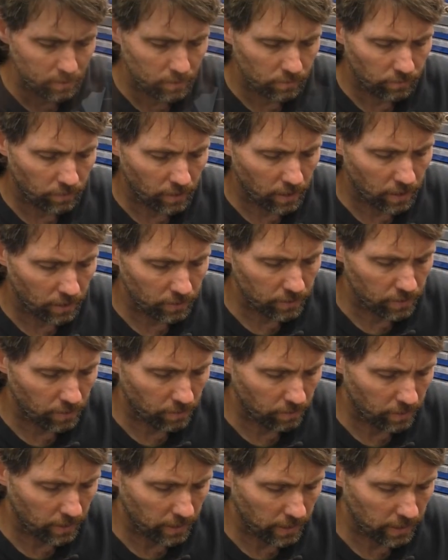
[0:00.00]
This vial's
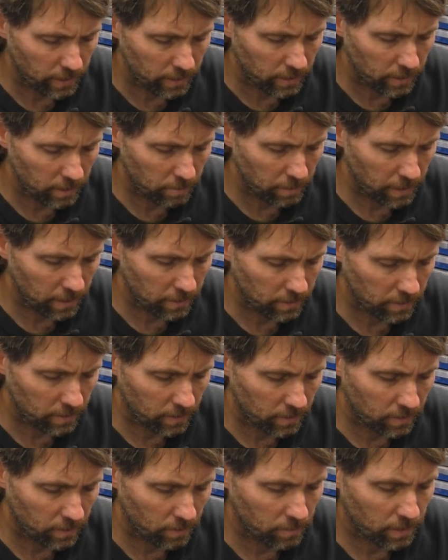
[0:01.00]
not really a
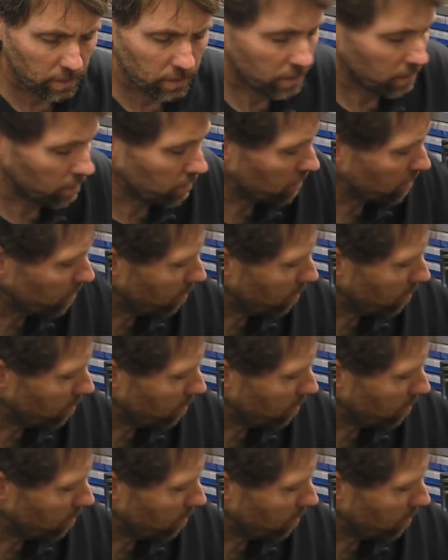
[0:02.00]
dispenser, so I'm just going